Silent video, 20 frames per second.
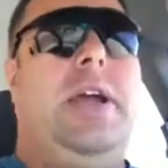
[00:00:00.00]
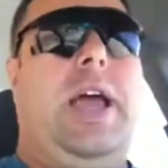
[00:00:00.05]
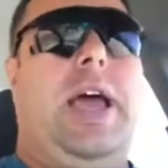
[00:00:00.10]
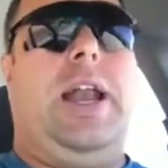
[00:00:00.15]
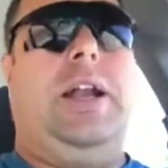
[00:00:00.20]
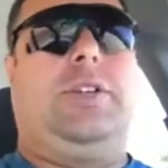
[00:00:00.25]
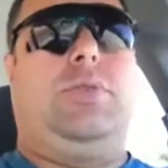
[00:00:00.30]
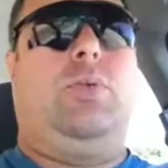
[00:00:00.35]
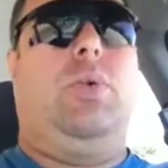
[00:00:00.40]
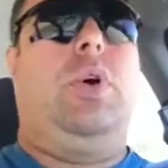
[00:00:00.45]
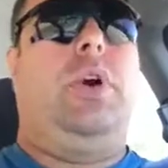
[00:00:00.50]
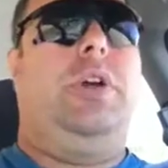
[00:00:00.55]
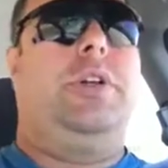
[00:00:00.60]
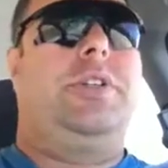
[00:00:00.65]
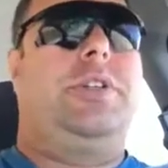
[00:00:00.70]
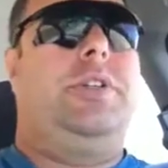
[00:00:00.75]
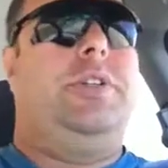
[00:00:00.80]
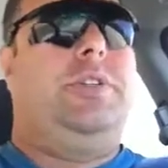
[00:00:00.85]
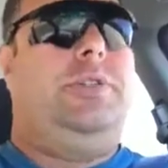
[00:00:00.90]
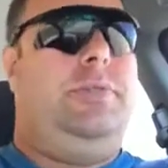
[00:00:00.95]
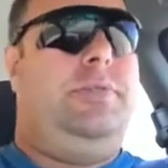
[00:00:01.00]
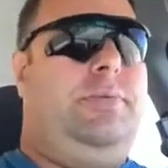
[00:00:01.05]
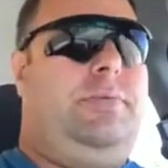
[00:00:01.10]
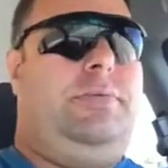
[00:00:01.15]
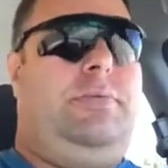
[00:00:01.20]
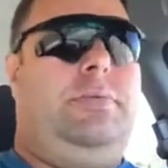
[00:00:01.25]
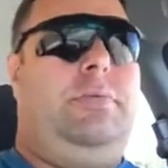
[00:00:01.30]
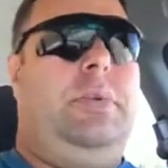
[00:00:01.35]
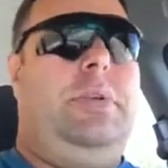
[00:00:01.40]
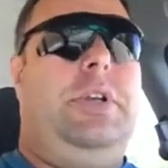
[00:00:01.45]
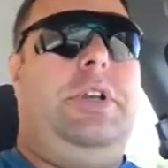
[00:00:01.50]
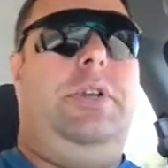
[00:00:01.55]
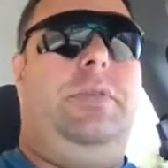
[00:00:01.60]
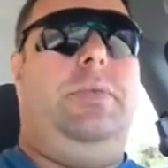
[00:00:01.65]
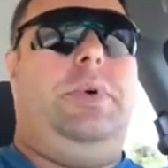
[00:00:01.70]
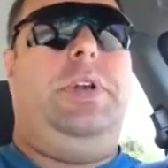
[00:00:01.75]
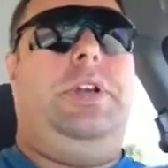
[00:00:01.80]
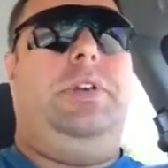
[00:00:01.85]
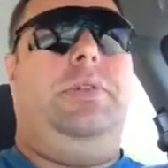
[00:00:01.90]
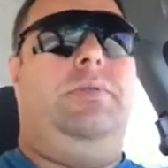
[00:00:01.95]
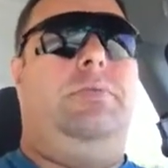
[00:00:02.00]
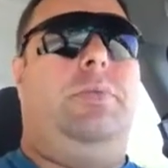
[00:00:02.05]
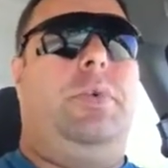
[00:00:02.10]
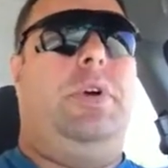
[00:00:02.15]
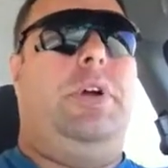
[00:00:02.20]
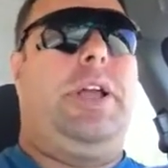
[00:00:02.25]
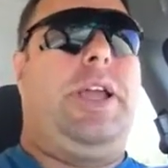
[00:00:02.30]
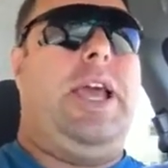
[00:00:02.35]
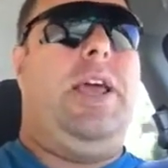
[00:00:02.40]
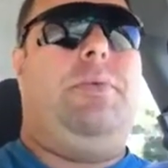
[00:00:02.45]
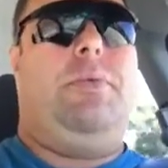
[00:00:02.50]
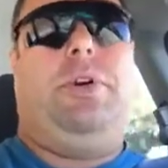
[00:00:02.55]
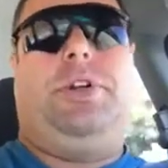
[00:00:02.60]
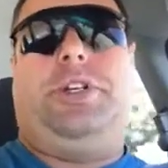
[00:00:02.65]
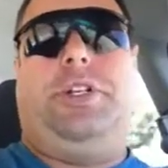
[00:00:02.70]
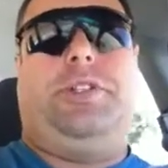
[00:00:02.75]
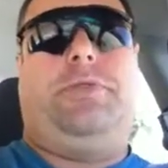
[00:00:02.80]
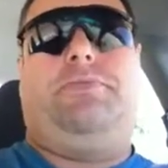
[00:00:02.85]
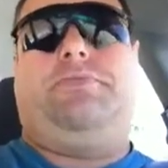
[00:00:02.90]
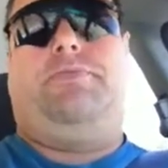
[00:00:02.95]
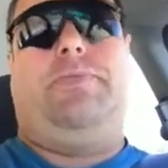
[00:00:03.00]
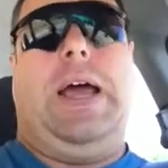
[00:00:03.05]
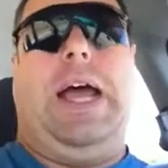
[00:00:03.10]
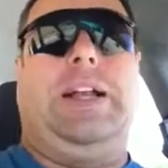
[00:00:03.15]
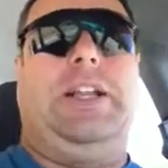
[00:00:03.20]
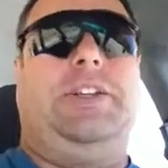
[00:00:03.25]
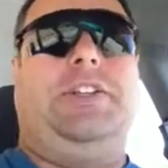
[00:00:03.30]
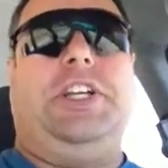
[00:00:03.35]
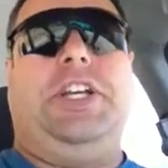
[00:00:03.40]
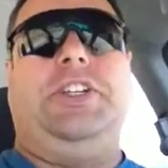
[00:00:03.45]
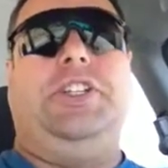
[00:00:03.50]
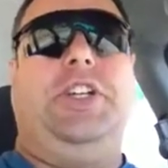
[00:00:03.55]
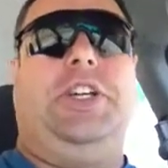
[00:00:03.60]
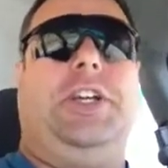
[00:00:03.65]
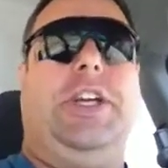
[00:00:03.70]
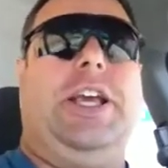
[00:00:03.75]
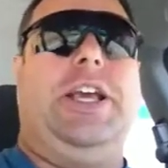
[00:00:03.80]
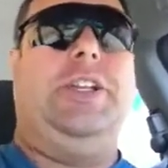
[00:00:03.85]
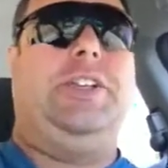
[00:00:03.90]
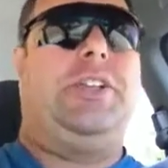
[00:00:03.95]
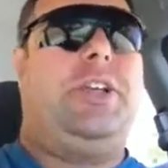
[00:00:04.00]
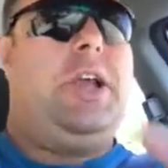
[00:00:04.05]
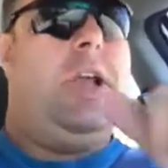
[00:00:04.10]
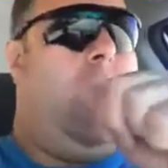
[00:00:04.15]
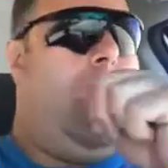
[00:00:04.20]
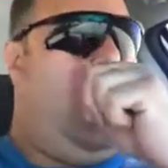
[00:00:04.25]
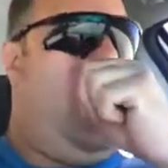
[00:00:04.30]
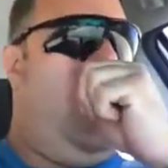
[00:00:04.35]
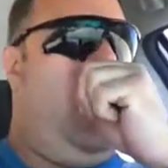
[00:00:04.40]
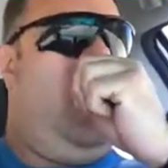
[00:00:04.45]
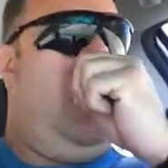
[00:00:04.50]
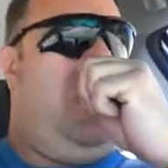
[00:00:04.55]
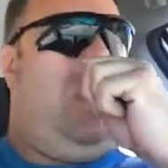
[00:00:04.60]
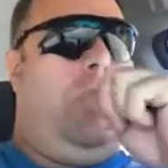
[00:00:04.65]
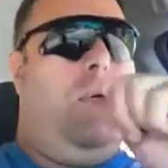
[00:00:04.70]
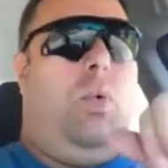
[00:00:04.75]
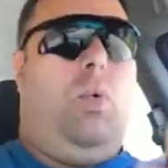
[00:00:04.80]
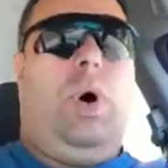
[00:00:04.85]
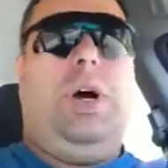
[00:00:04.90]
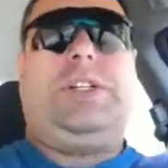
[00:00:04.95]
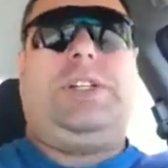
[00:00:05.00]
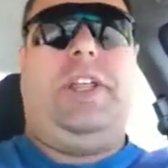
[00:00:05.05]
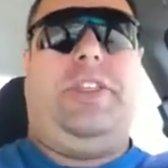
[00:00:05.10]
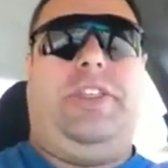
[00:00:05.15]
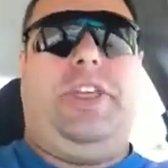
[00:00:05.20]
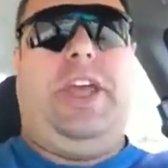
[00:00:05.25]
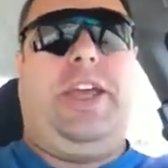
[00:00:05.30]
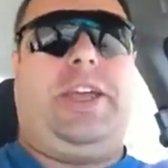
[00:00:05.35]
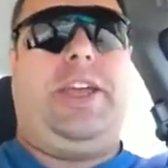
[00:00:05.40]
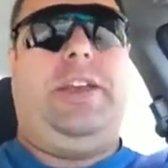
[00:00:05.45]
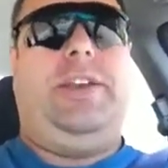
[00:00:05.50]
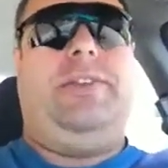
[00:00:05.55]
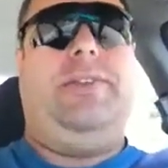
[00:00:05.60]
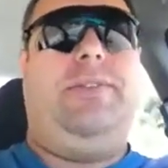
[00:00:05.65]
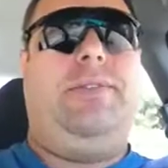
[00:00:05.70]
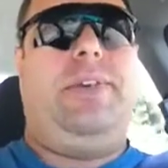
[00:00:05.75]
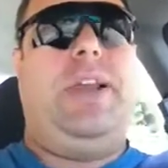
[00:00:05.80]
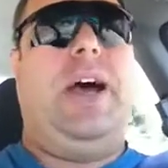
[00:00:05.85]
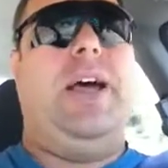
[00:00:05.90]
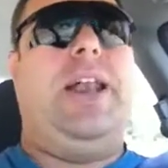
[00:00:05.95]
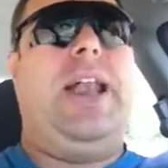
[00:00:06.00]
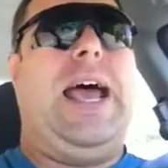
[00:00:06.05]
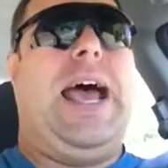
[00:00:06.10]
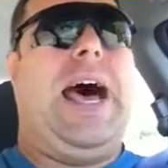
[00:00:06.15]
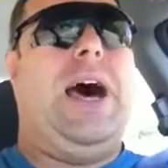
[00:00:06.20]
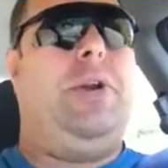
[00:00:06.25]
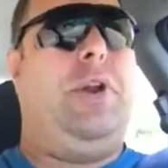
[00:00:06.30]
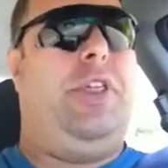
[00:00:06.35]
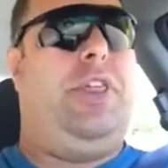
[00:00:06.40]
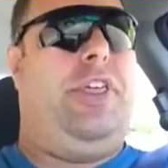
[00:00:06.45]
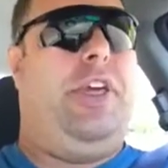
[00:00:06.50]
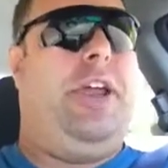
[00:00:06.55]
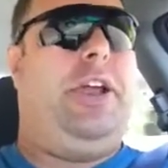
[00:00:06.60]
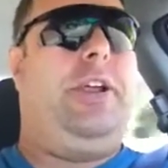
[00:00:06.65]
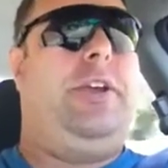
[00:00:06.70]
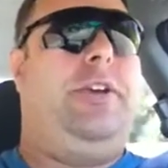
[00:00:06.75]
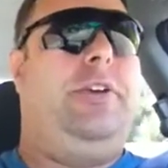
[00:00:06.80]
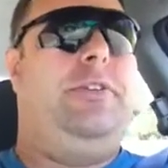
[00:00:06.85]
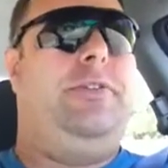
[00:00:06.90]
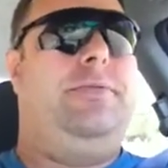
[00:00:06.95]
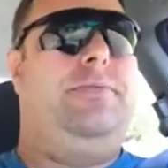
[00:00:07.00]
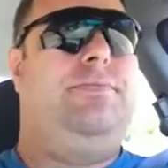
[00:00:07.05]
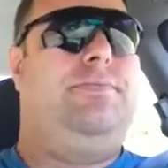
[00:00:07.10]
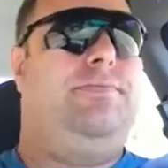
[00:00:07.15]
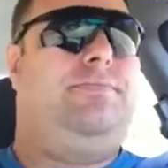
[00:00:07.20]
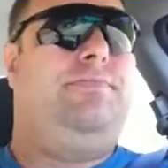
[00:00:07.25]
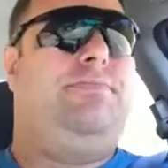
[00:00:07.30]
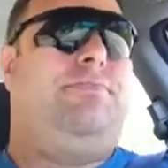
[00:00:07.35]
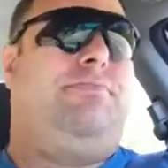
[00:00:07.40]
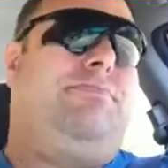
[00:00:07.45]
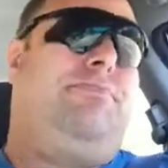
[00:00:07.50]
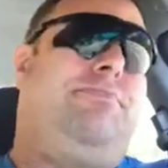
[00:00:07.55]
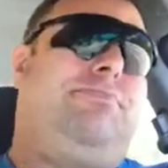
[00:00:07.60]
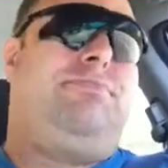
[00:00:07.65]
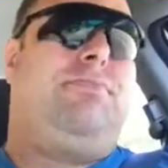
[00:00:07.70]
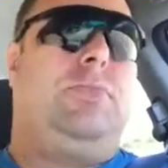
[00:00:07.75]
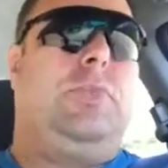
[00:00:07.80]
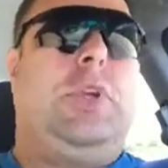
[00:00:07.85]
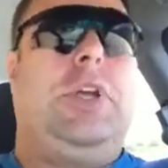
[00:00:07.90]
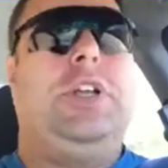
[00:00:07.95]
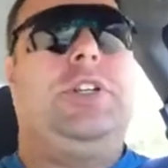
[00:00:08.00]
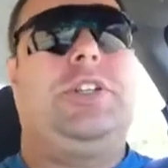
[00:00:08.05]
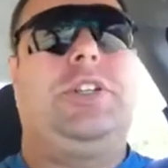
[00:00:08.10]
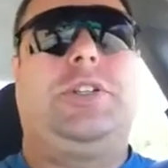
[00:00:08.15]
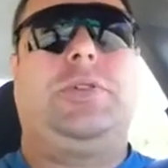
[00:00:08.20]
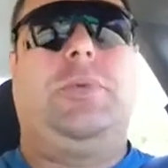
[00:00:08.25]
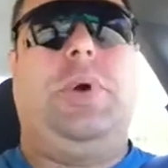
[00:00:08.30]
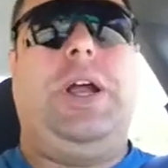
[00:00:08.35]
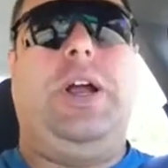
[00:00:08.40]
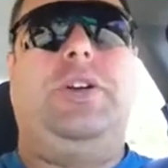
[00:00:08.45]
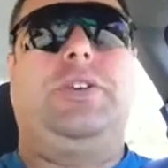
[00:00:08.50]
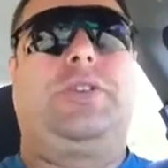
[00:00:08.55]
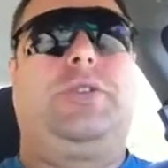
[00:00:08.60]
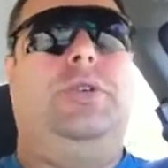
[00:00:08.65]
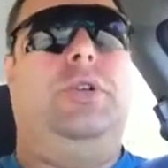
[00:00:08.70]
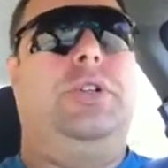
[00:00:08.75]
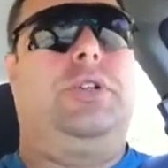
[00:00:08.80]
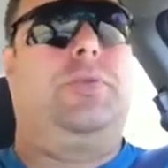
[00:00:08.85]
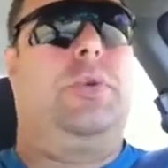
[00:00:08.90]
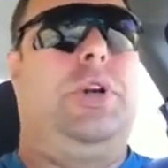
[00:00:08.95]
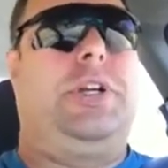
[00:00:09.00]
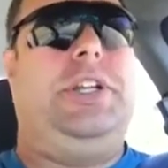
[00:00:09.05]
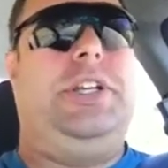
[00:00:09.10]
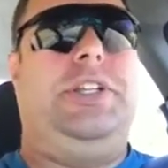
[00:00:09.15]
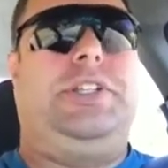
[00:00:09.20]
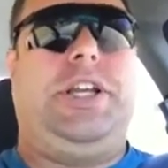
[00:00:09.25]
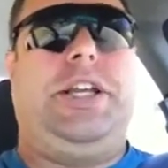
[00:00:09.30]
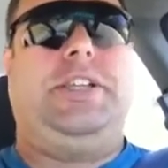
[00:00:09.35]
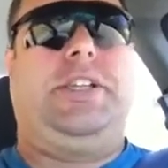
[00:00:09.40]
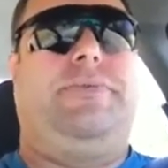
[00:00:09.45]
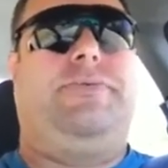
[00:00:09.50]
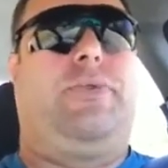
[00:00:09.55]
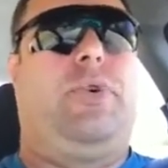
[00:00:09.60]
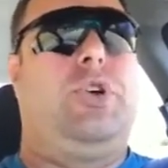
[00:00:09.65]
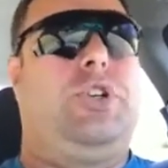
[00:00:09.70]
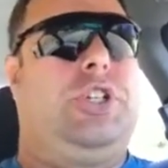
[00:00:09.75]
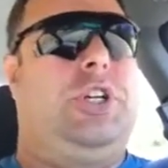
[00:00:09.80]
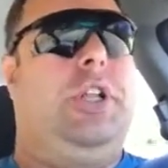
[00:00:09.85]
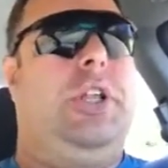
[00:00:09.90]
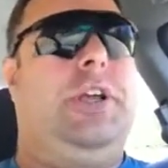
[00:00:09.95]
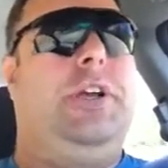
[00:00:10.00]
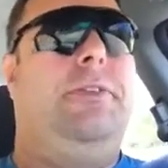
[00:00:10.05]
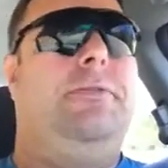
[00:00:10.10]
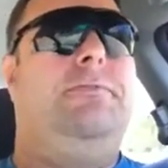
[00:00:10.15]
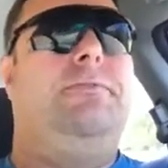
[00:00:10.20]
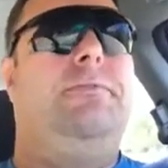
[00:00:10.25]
at its worst. When we're just back at teaching kids what to think and not how to think. It's just the way our schools work these days, unfortunately.